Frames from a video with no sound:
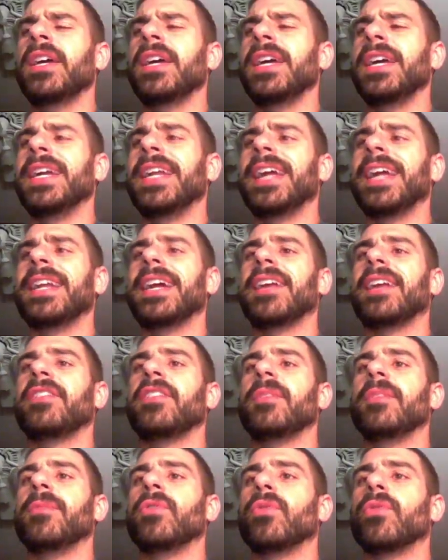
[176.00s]
In Ad
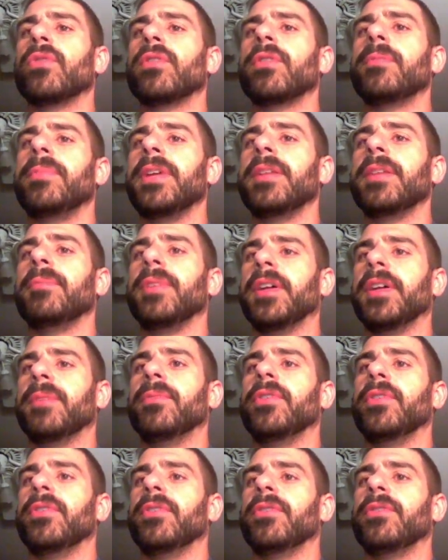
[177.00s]
Nauseam, in order to beat a
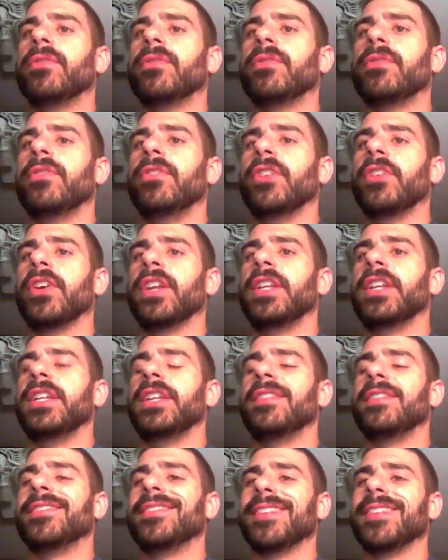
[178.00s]
Blood Moon, you're going to
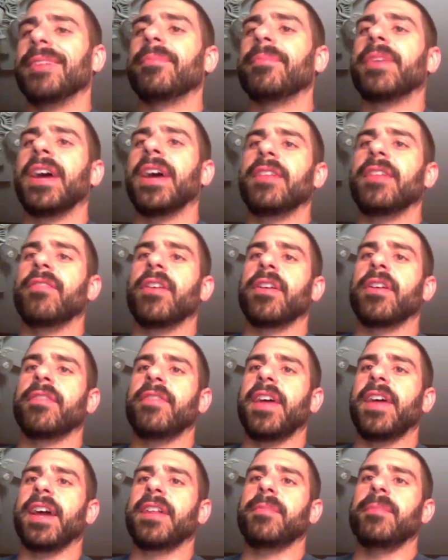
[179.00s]
need some kind of
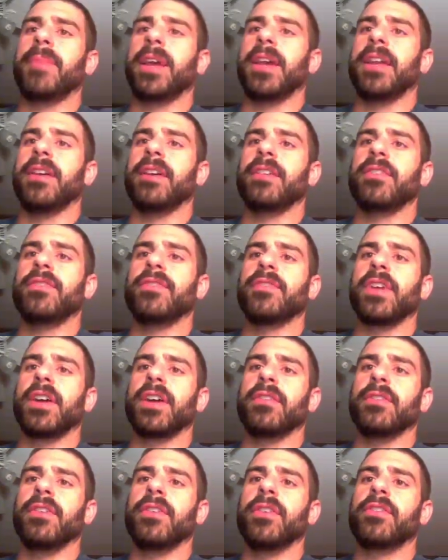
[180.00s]
artifact mana, and you've
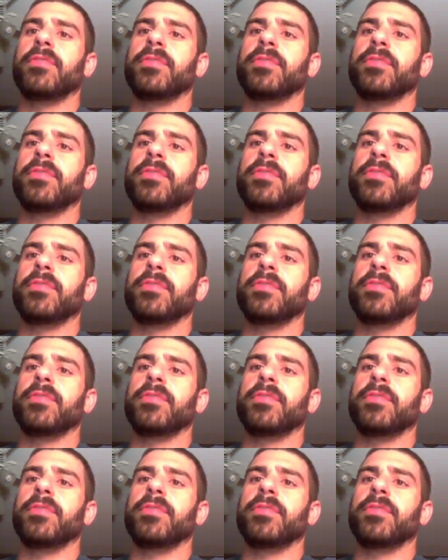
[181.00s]
got your Lotus